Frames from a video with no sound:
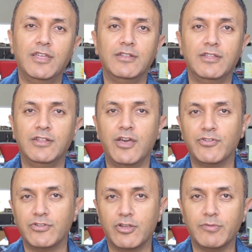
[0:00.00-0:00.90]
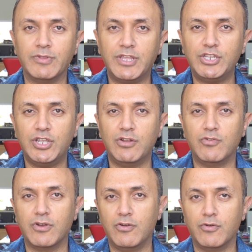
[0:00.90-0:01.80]
in other documentation
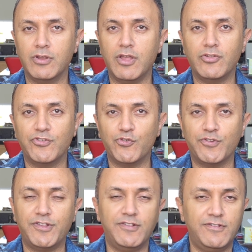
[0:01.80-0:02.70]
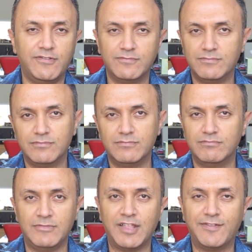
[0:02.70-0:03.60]
or in other sources,
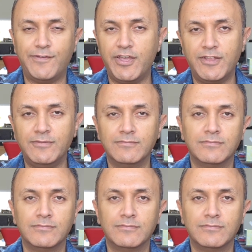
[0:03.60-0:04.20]
that's fine.